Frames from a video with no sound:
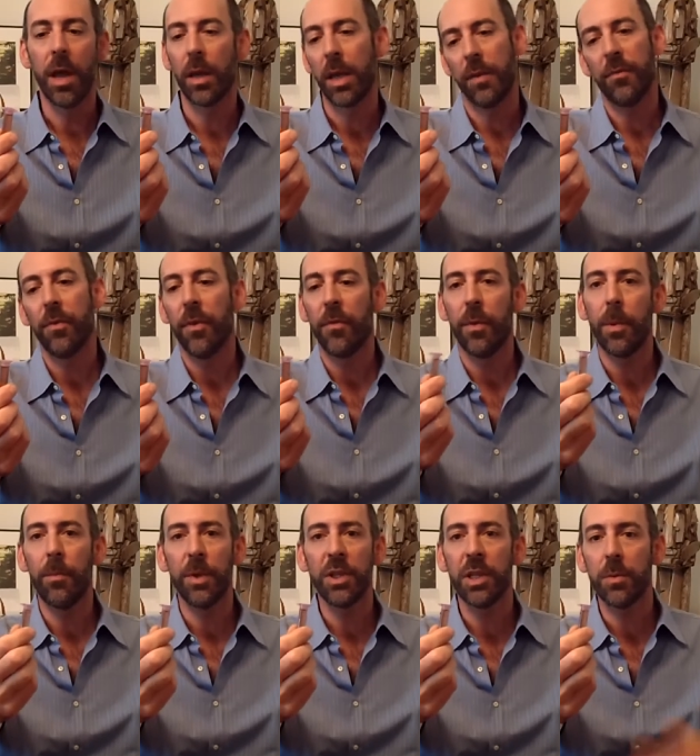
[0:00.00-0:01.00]
Right. Again,
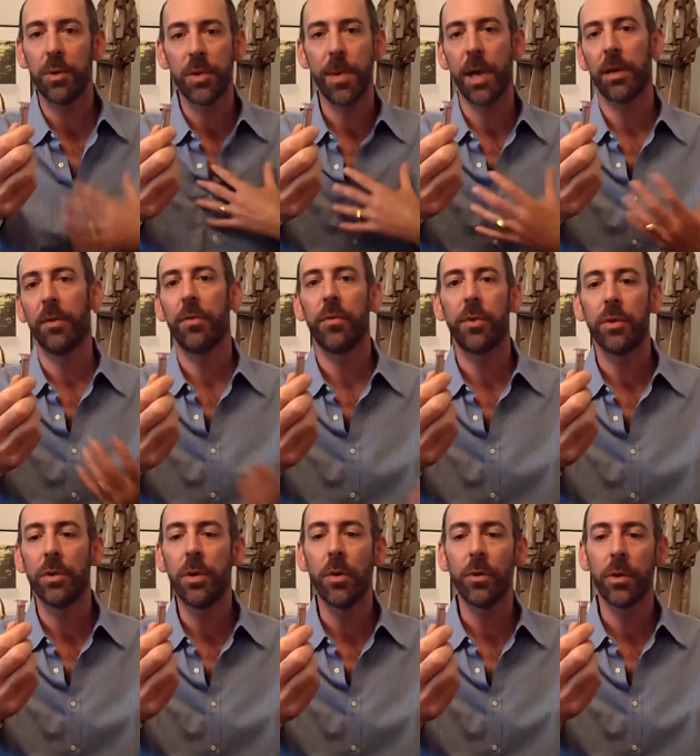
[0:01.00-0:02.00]
from a business perspective,
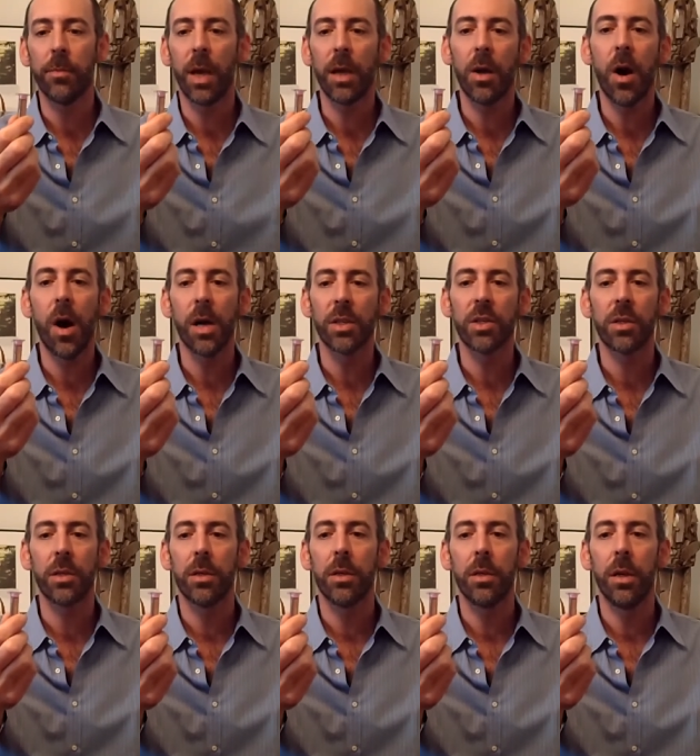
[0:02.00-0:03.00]
lowering my
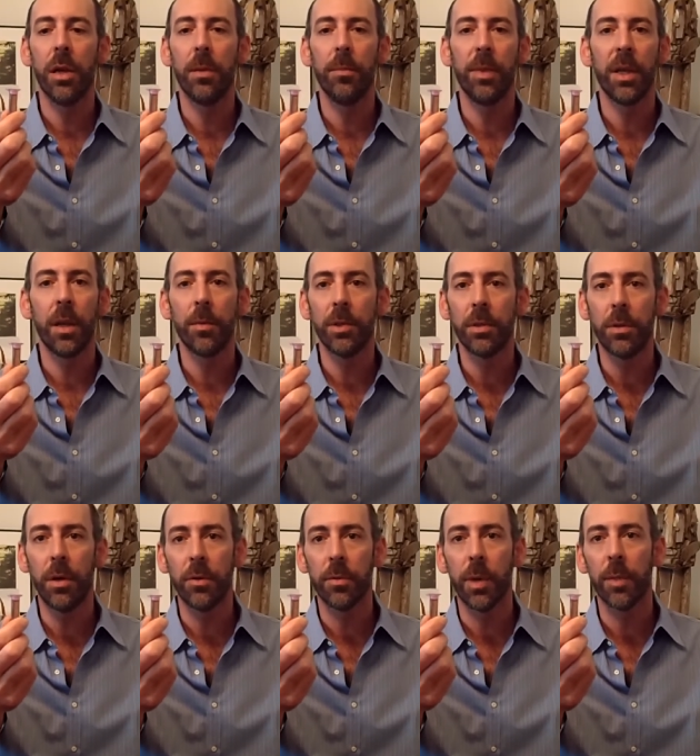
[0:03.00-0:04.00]
cost and being able to
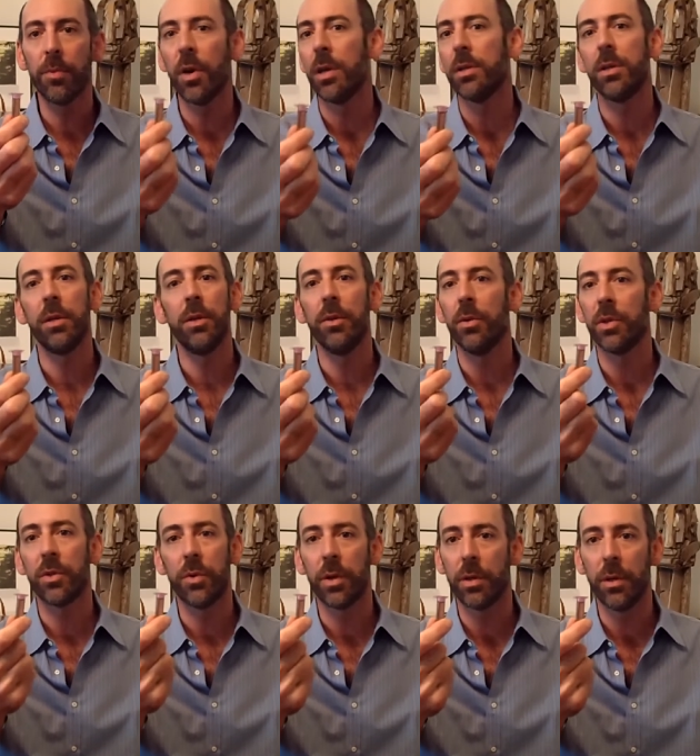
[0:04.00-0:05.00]
lower my price to you
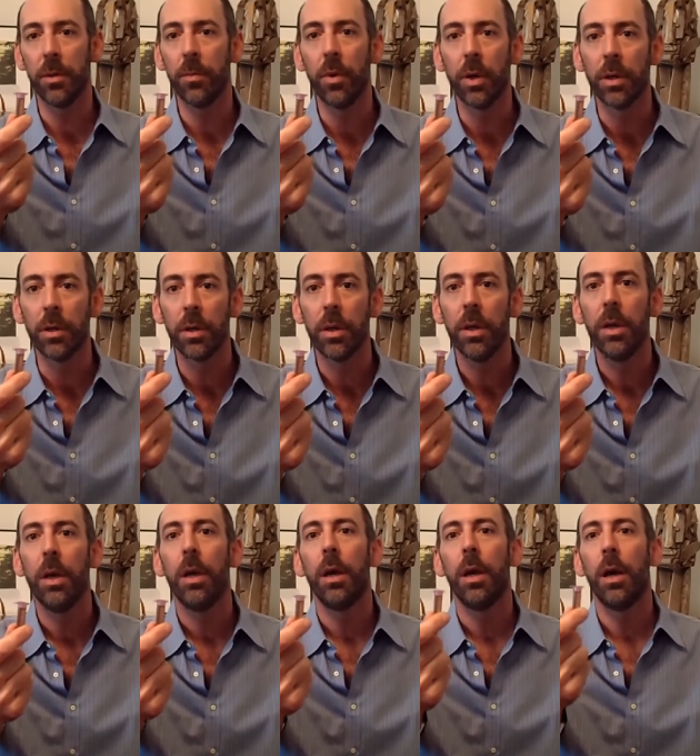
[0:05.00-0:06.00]
is critically important.
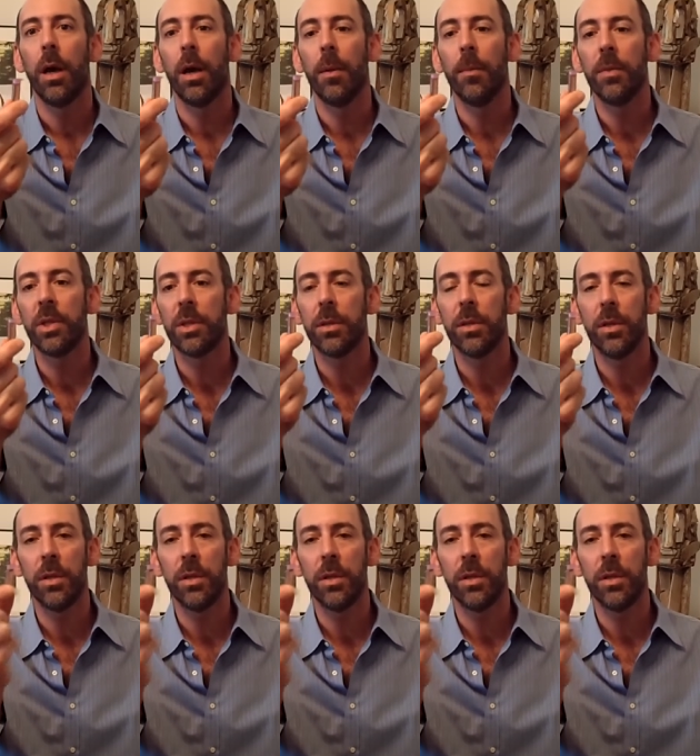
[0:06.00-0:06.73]
Um,